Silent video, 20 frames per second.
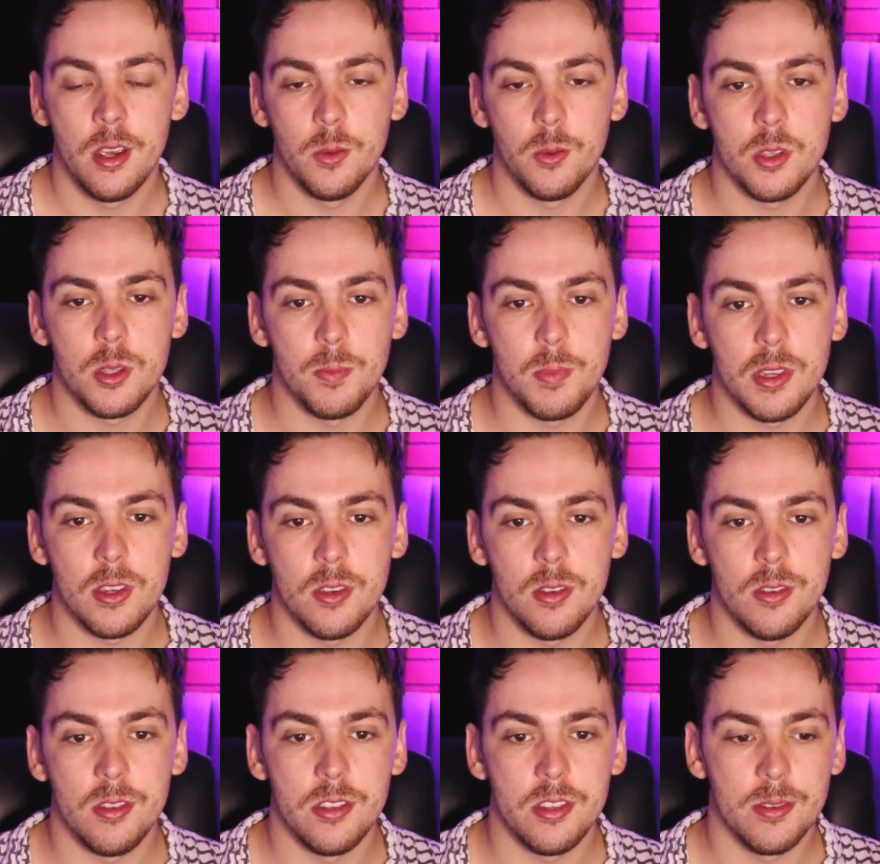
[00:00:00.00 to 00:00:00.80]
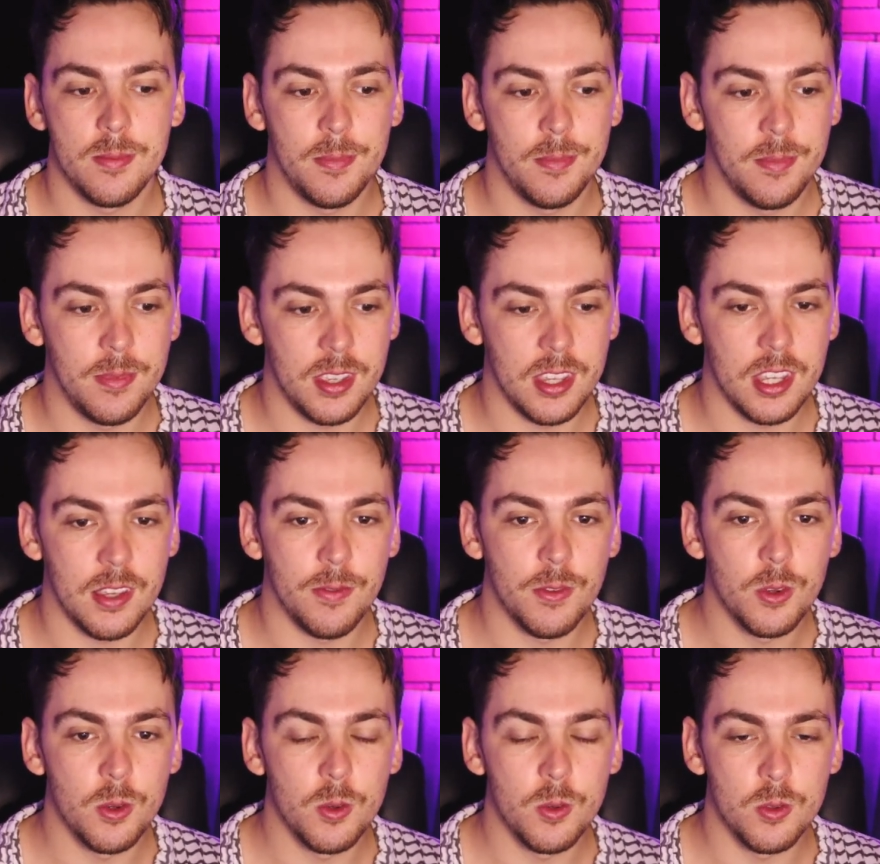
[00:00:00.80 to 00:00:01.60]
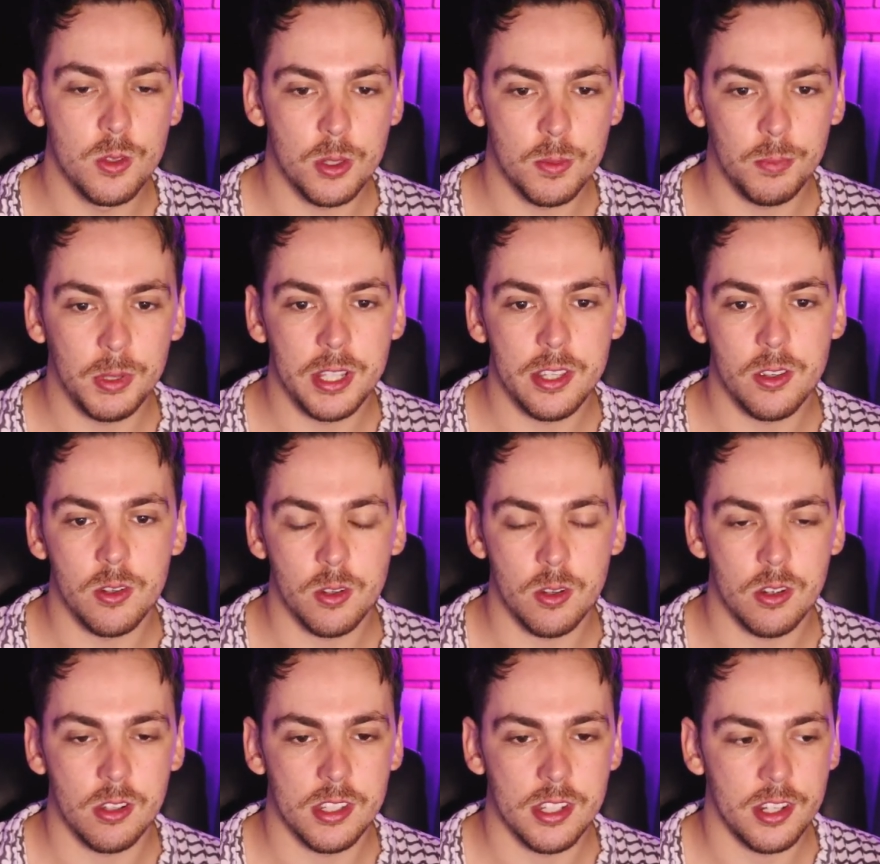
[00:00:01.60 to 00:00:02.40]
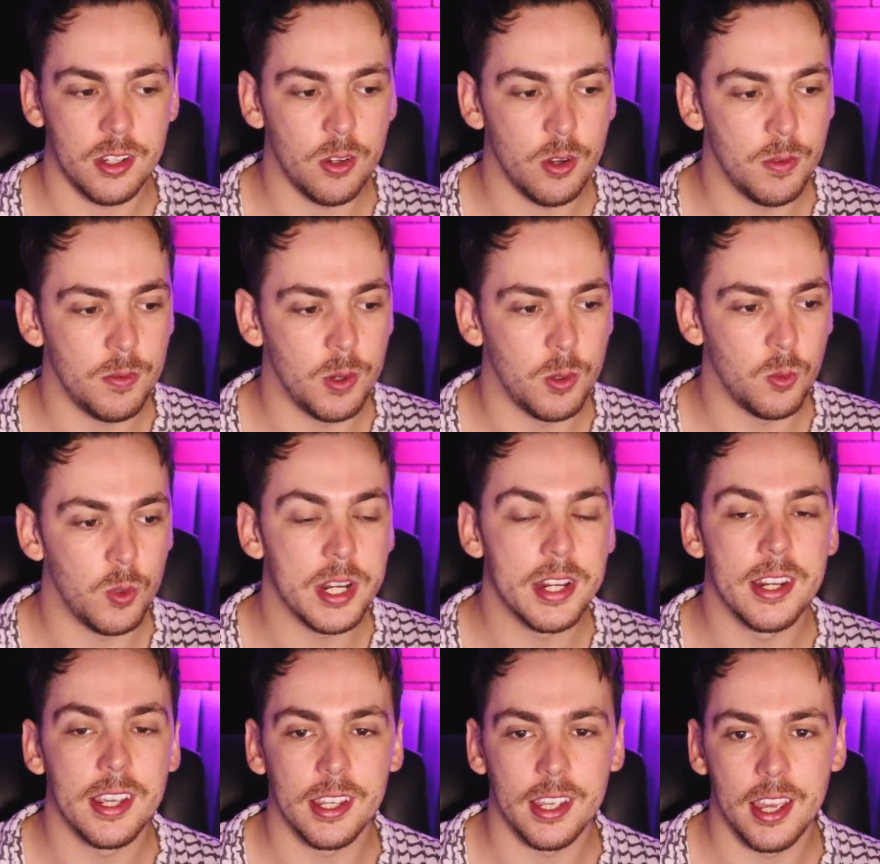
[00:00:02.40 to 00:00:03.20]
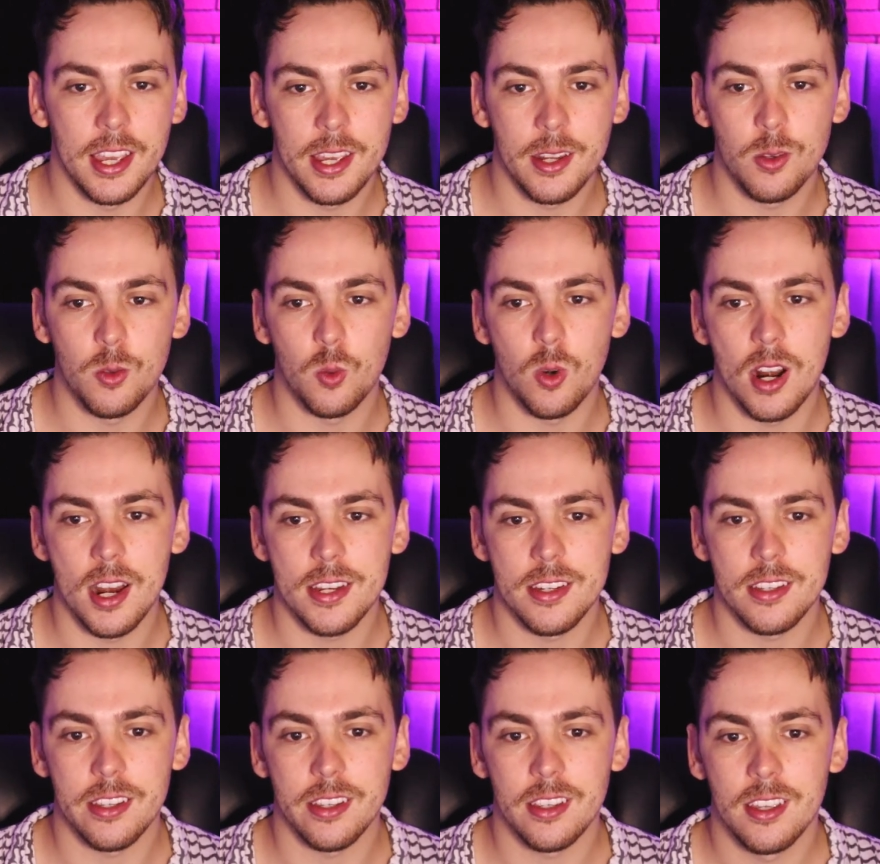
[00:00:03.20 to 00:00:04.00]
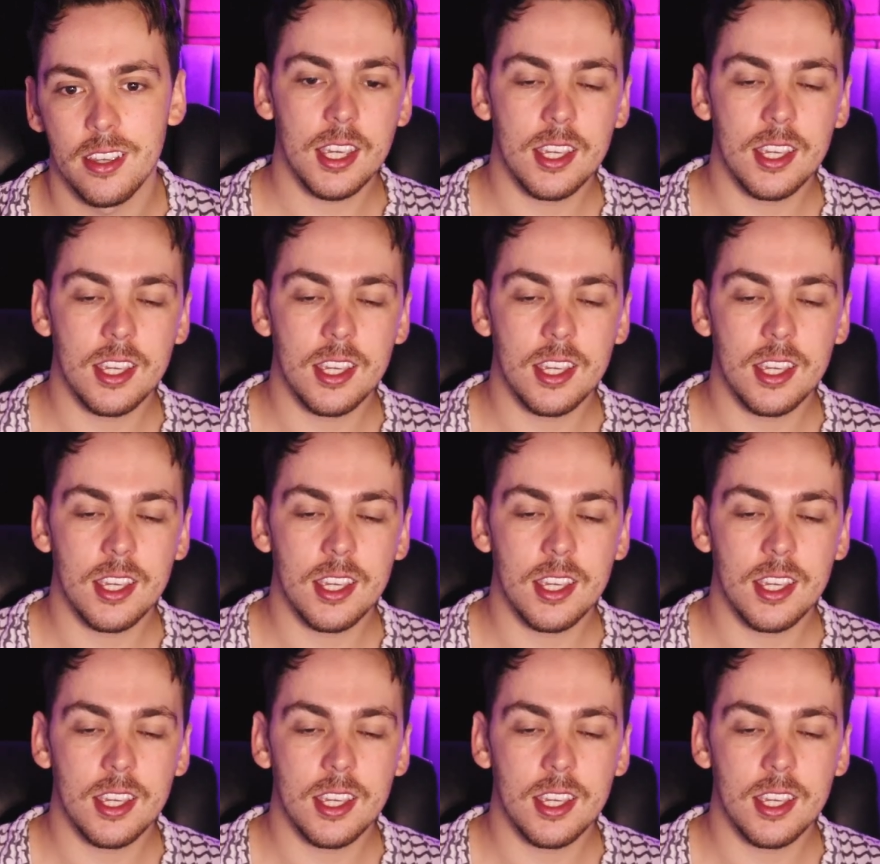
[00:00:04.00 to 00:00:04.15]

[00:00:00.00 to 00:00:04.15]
was because if you split your content over reading and writing,